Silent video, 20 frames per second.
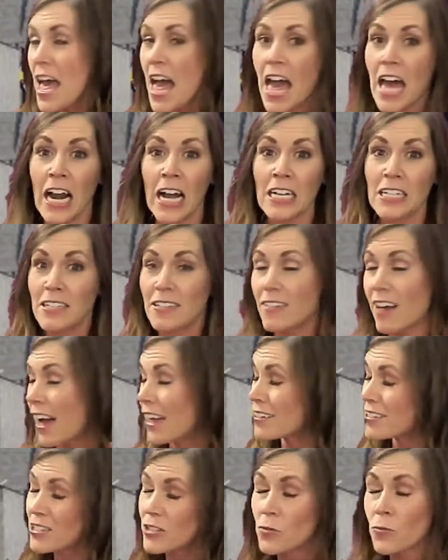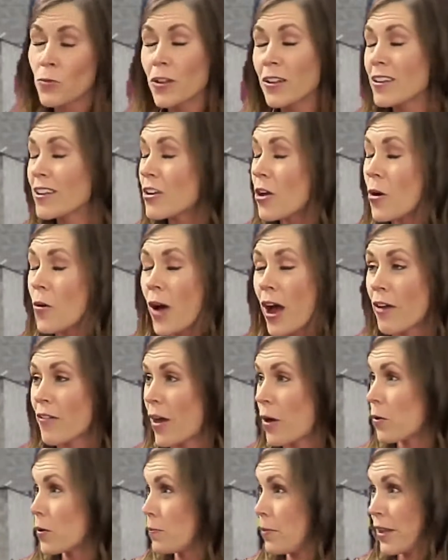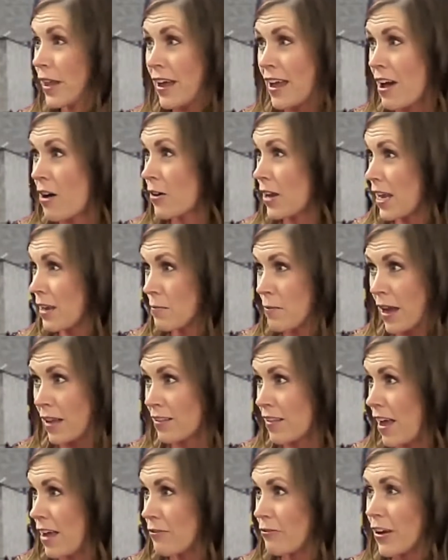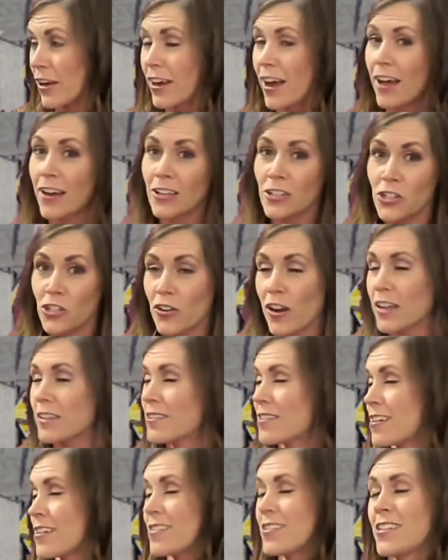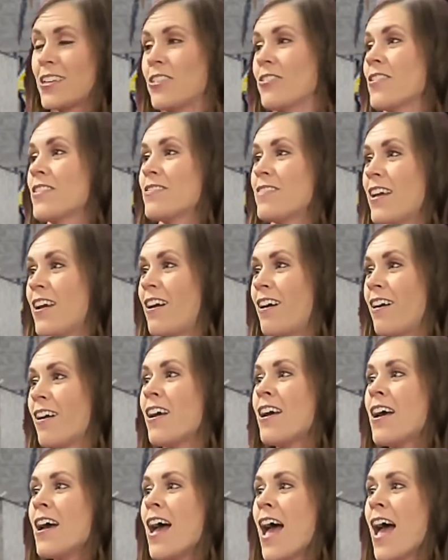And I, I didn't really know how that would play out in my life. I kind of mm-hmm. tried things here and there.